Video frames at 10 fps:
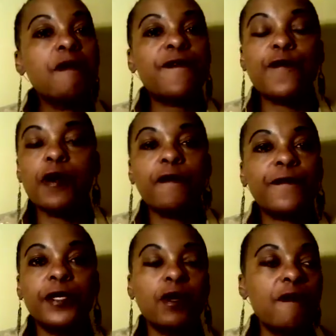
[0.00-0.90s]
for,
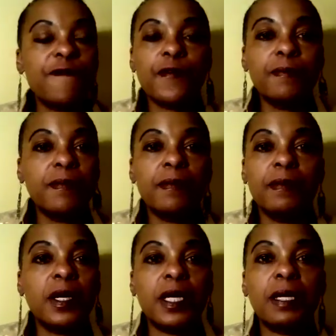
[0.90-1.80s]
you know, from
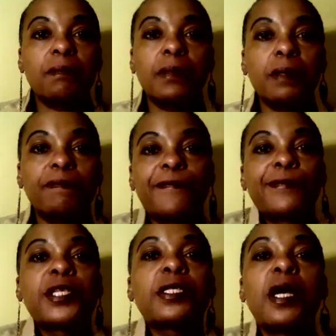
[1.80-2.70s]

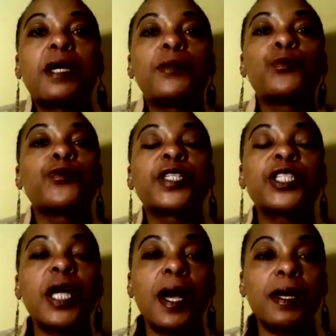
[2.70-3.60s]
the time you were a
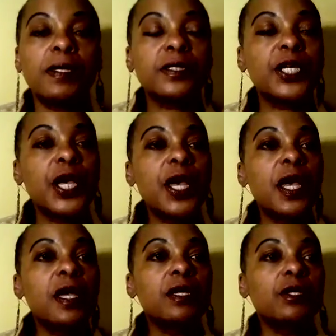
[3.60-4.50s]
child.
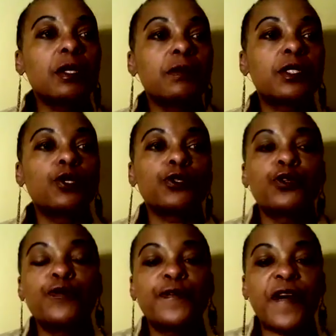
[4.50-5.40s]
It's you're
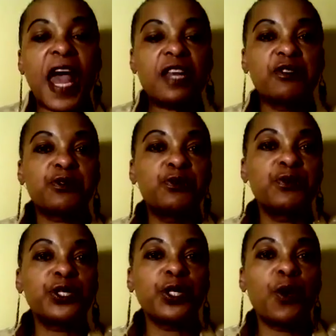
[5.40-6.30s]
too fat, you're too
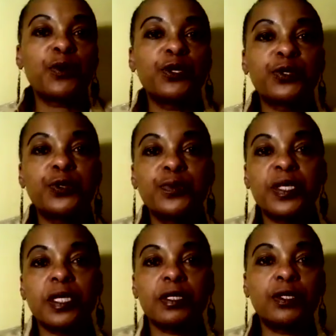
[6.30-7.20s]
slow, you're too
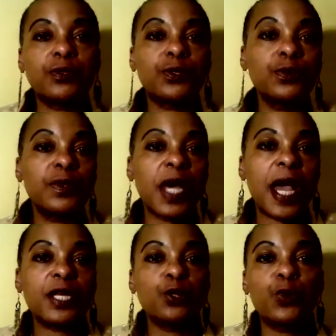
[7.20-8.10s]
this, you're too
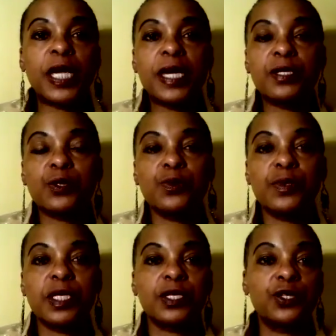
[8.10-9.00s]
that, you can't do
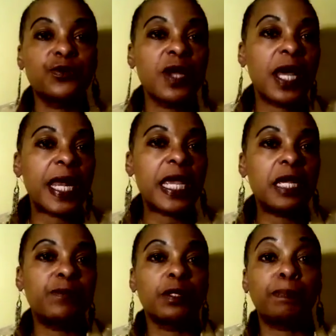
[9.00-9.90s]
this, you're not
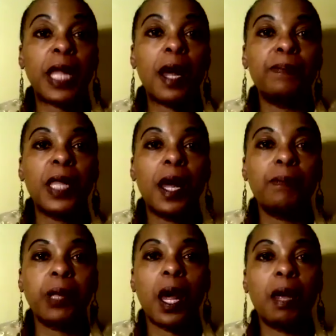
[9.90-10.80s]
able, blah, blah,
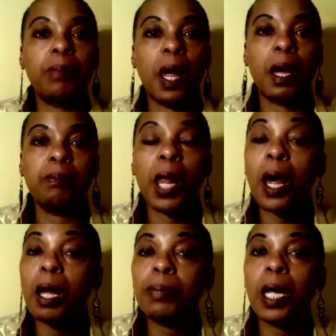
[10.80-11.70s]
blah, blah,
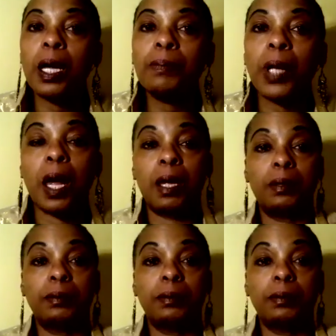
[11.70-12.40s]
blah, blah, blah.